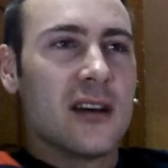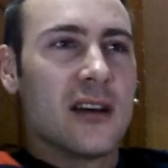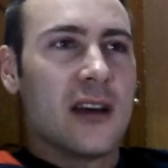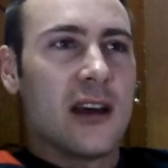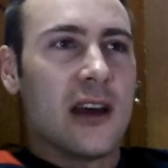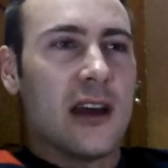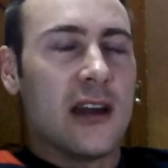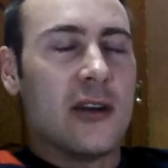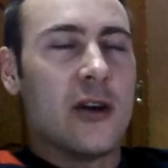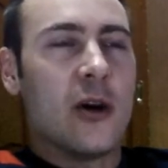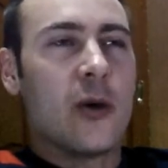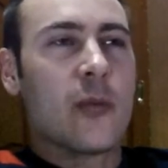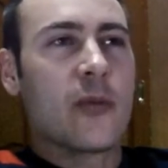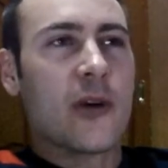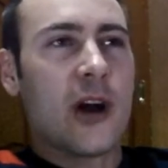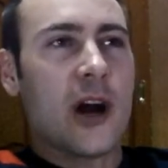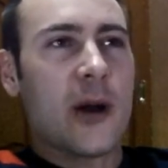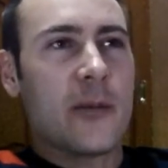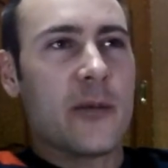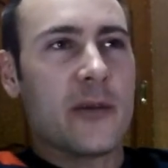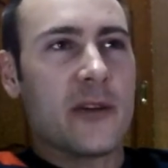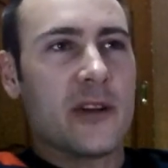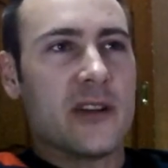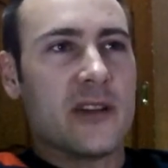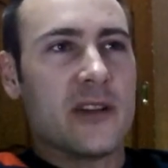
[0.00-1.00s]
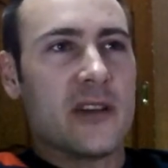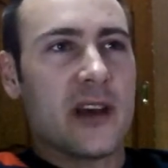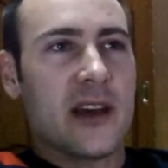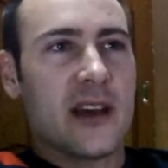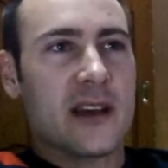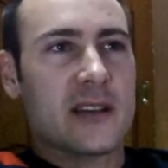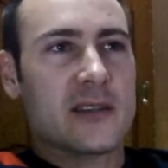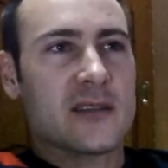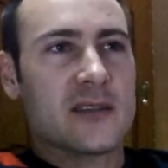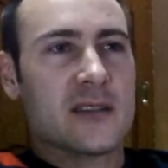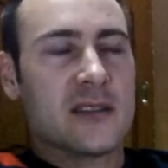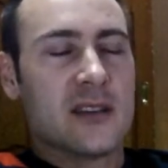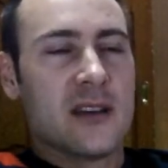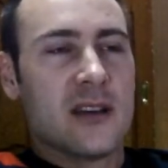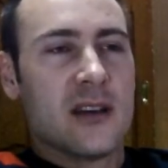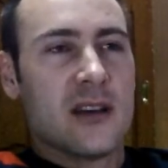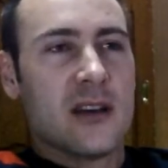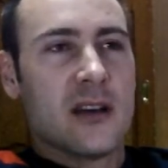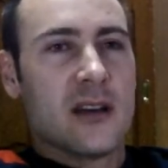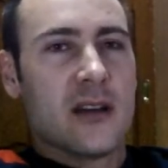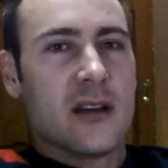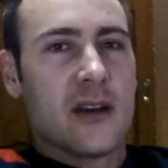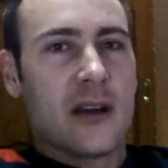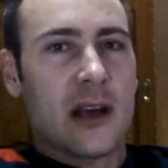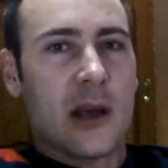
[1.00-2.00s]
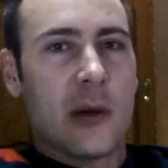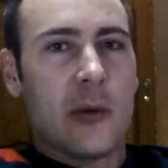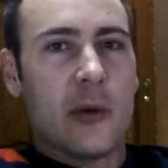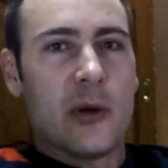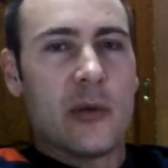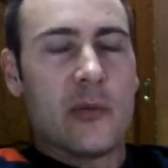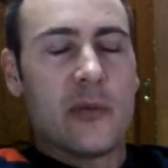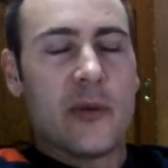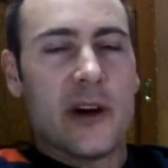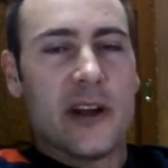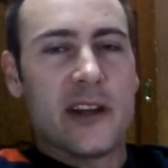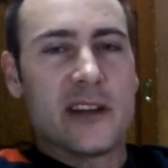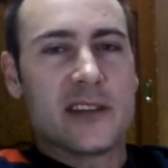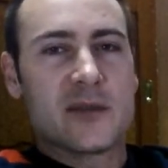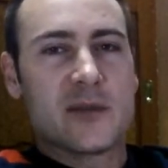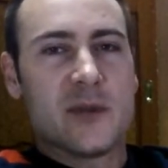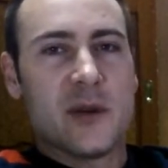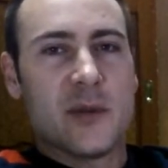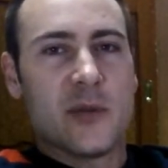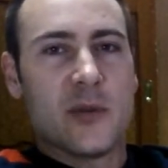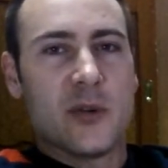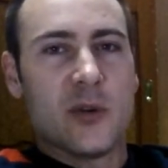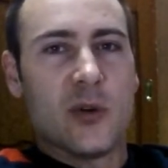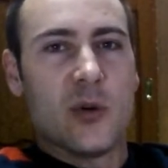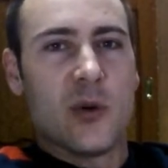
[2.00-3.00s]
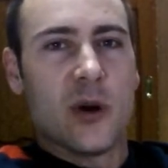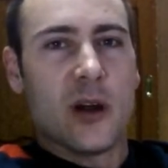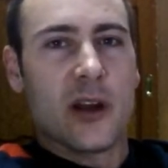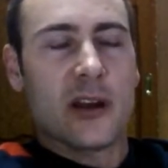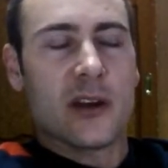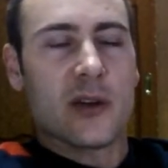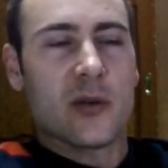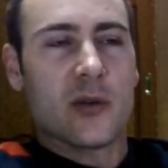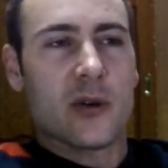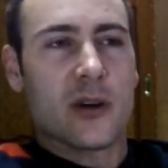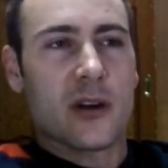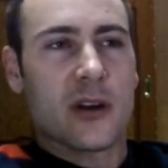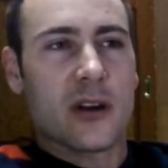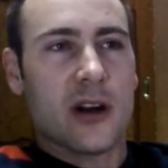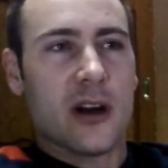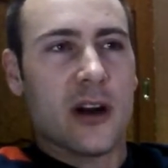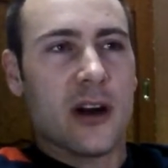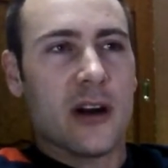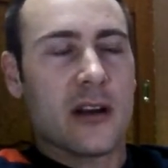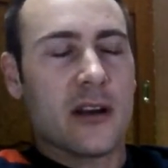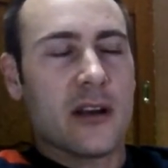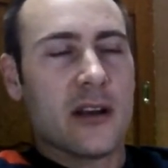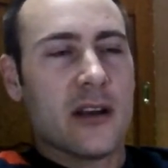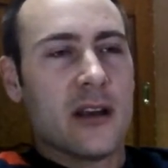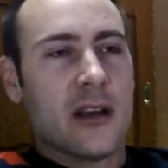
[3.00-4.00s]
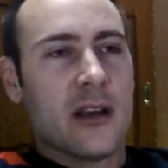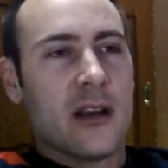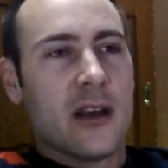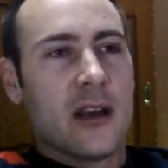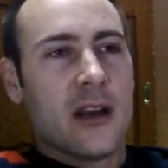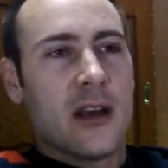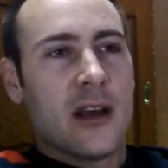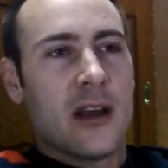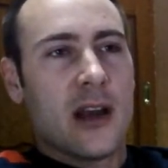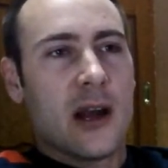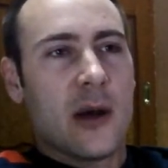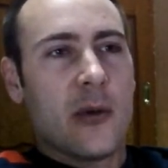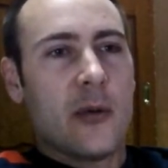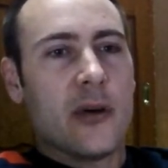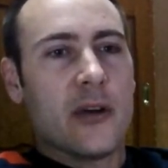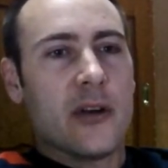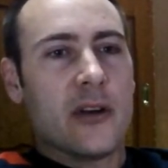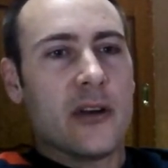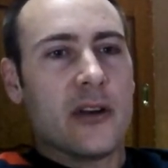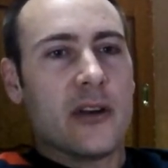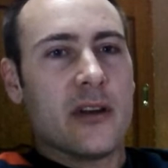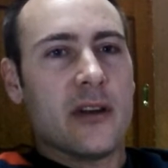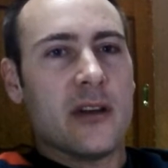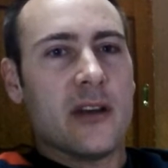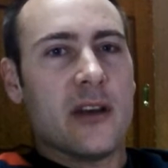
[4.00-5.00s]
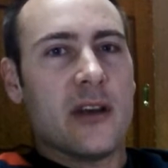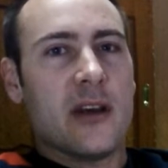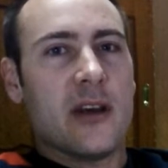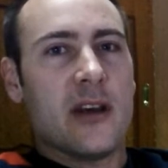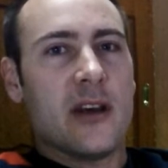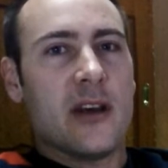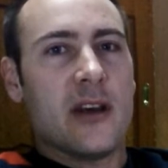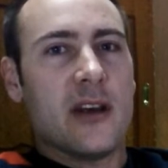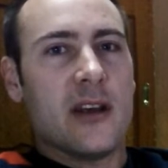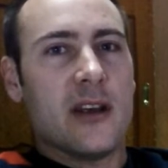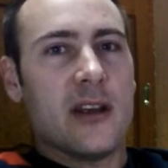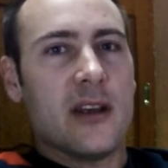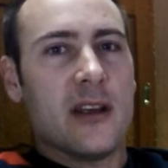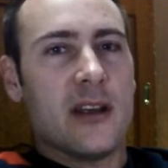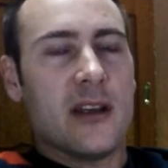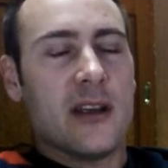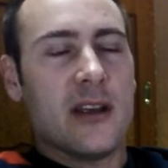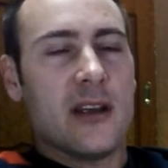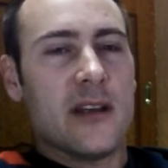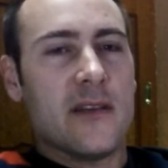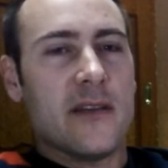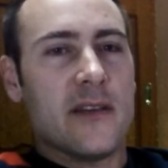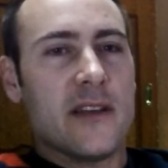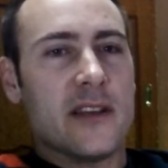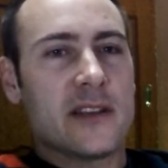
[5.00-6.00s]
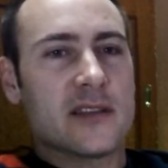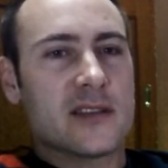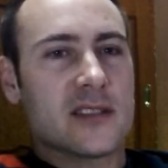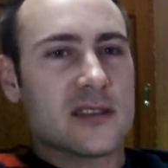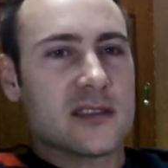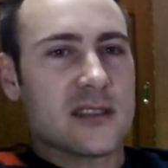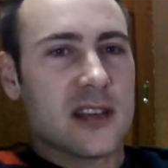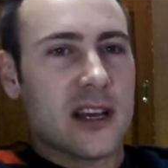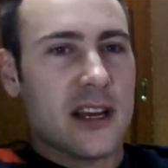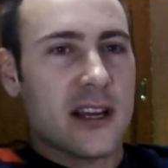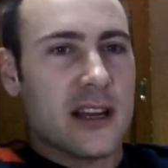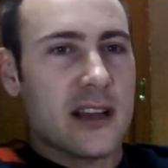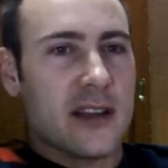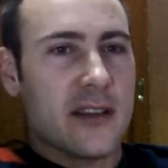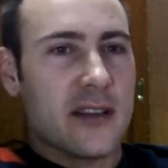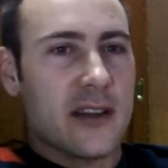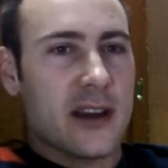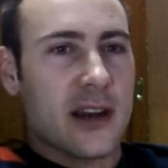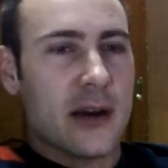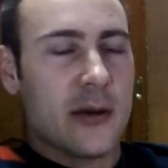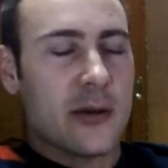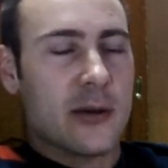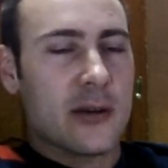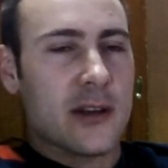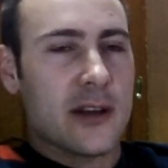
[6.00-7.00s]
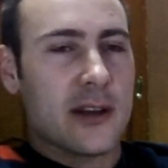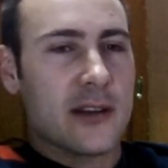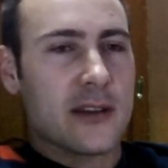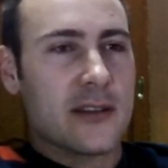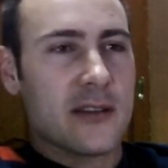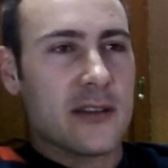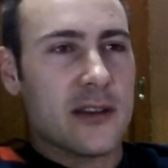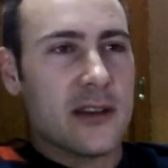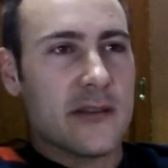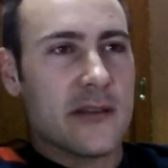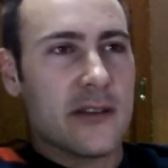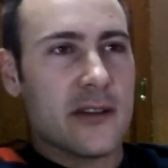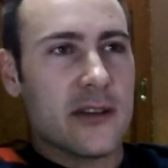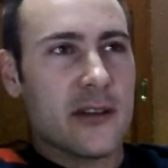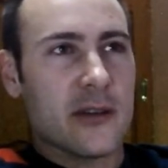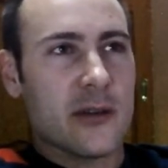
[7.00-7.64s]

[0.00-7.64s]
and no property tax. Like I wouldn't punish people who wanted to work hard, and I wouldn't in the society that I would like to live in.